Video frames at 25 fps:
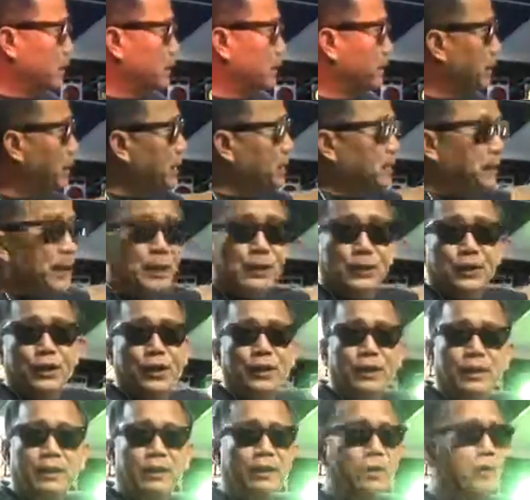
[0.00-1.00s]
big picture,
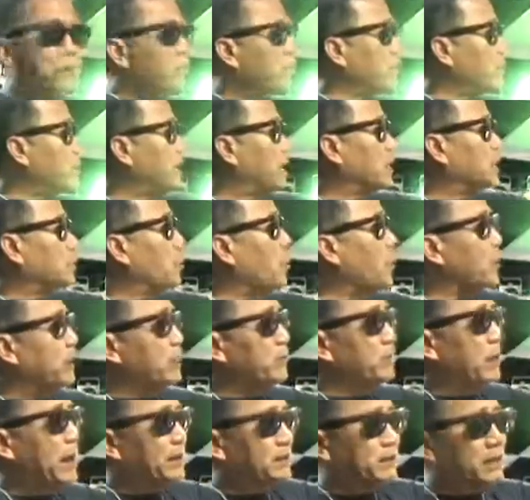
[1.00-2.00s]
you know, 20
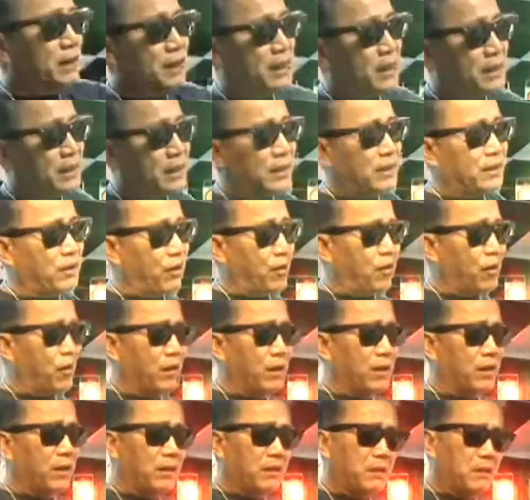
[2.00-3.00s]
by 30
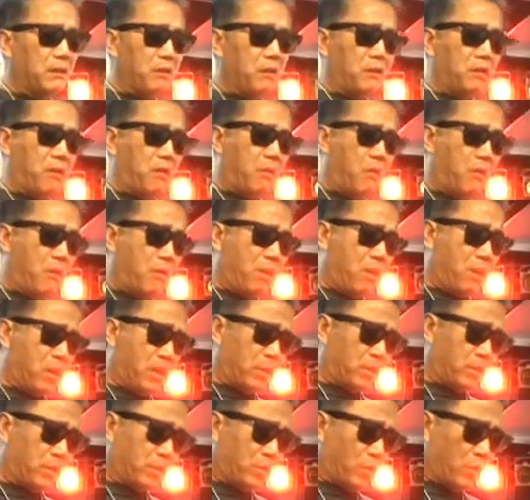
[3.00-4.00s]
or
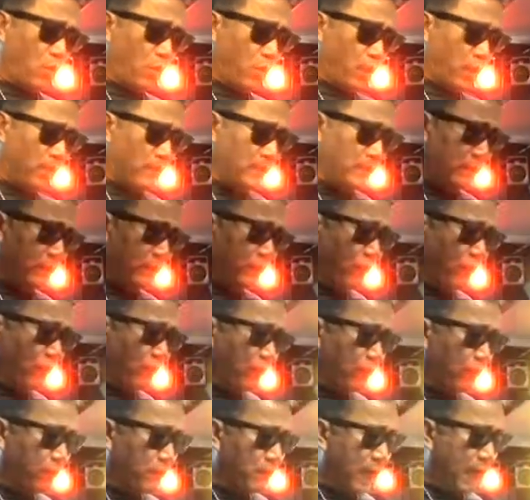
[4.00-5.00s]

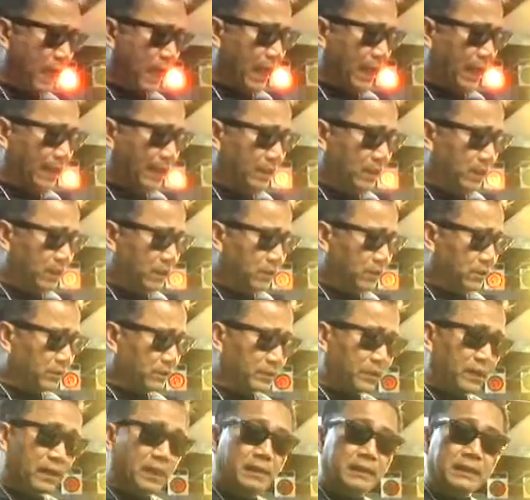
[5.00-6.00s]
24 by
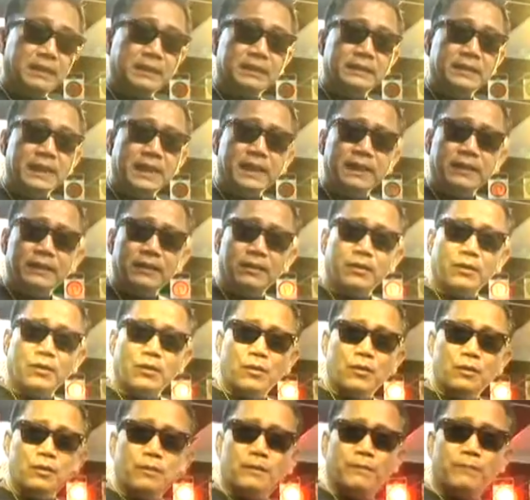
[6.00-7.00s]
36, you
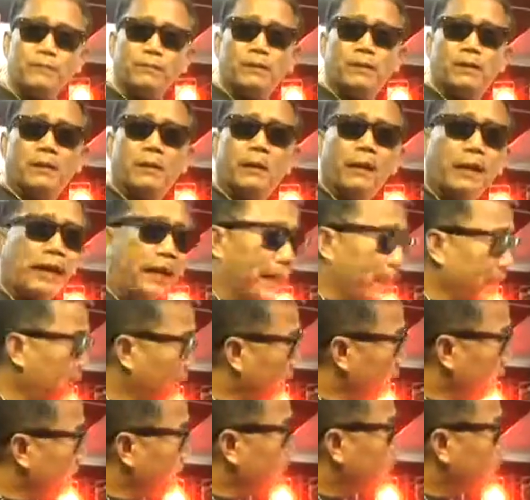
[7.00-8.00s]
know. And